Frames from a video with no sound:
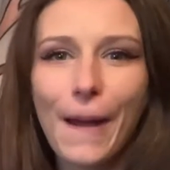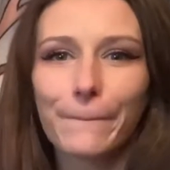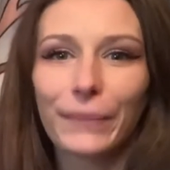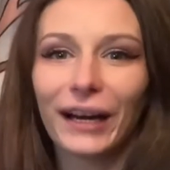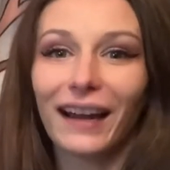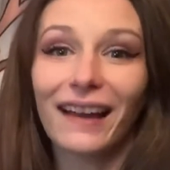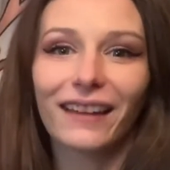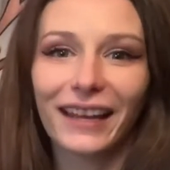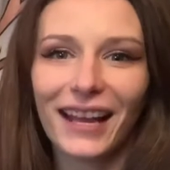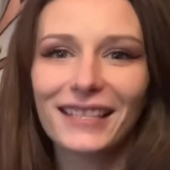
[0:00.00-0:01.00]
but
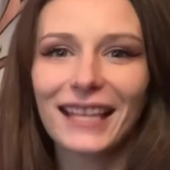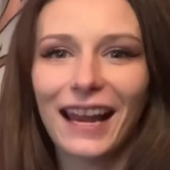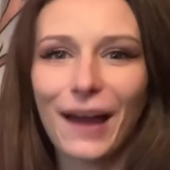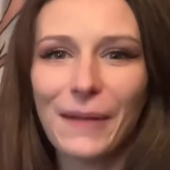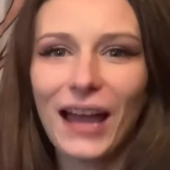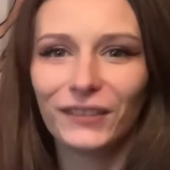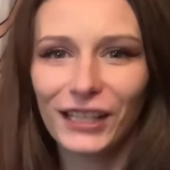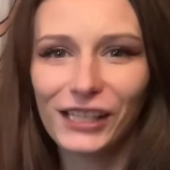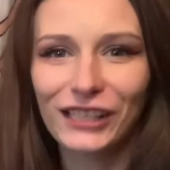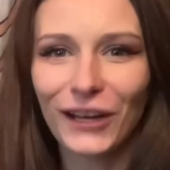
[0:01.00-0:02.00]
like I said, I'm
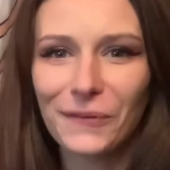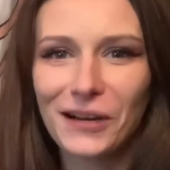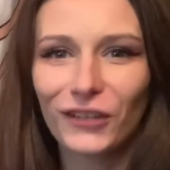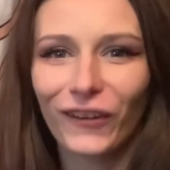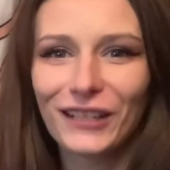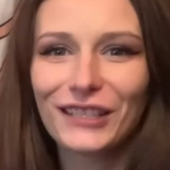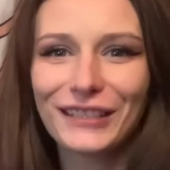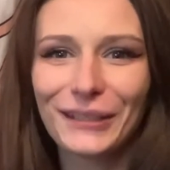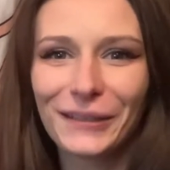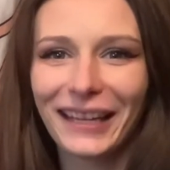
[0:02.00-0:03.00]
having so much fun
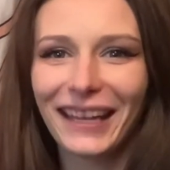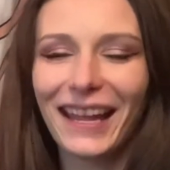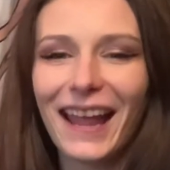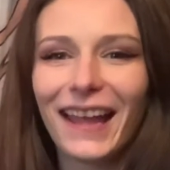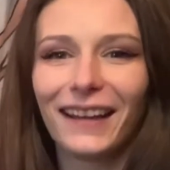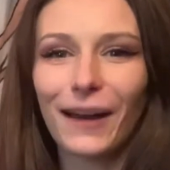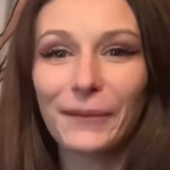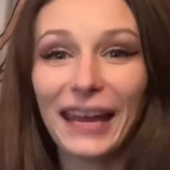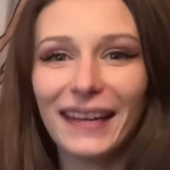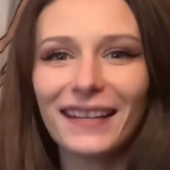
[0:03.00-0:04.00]
doing it and
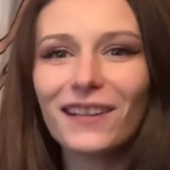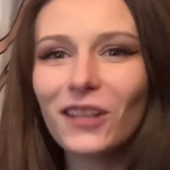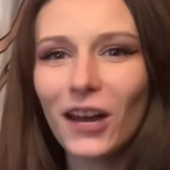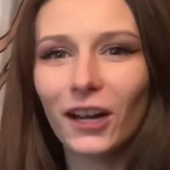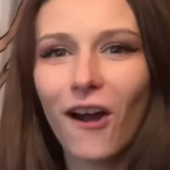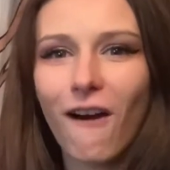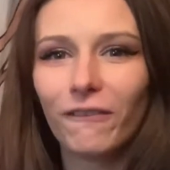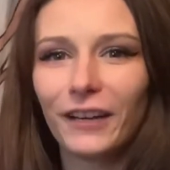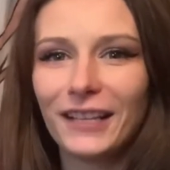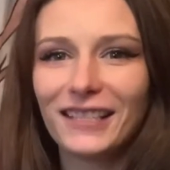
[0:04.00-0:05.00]
I'm gaining a lot of
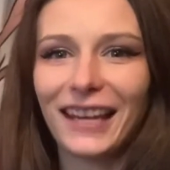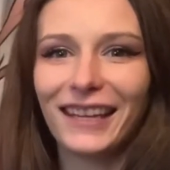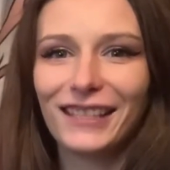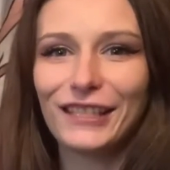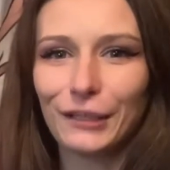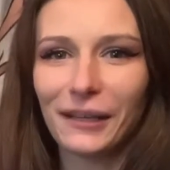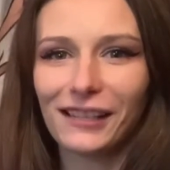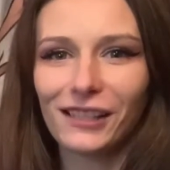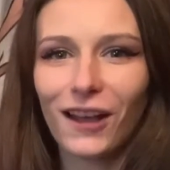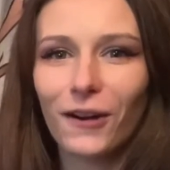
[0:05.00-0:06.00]
confidence in
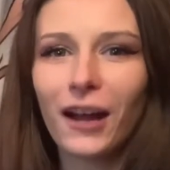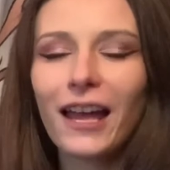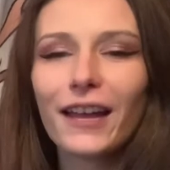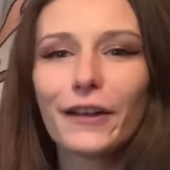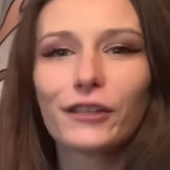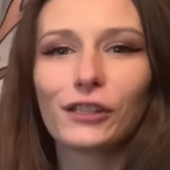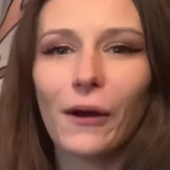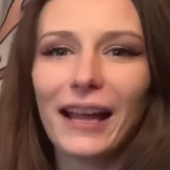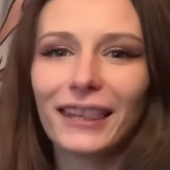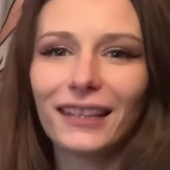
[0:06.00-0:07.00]
doing so.
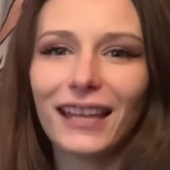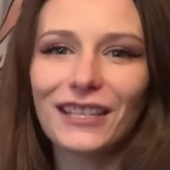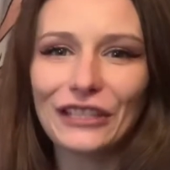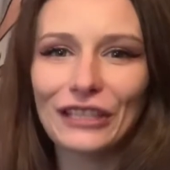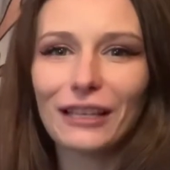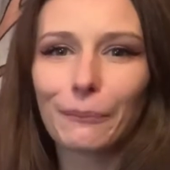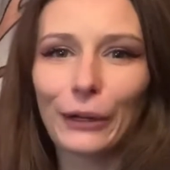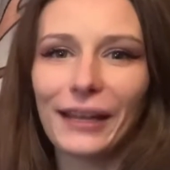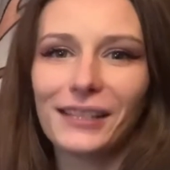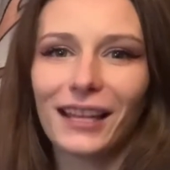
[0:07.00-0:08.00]
So I think that's just a
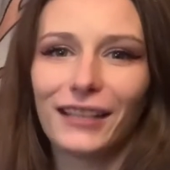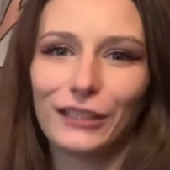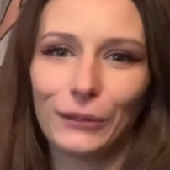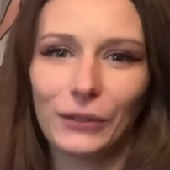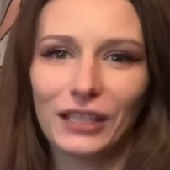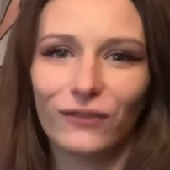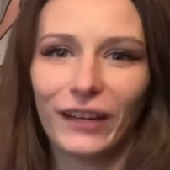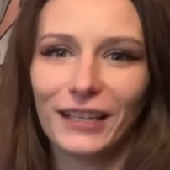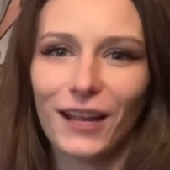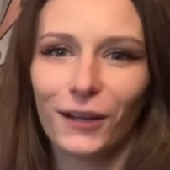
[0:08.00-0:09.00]
bright side to these
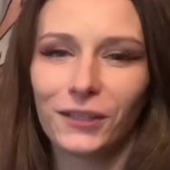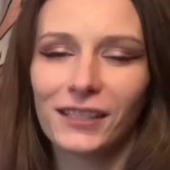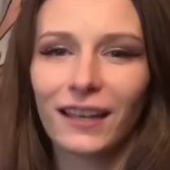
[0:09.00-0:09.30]
videos.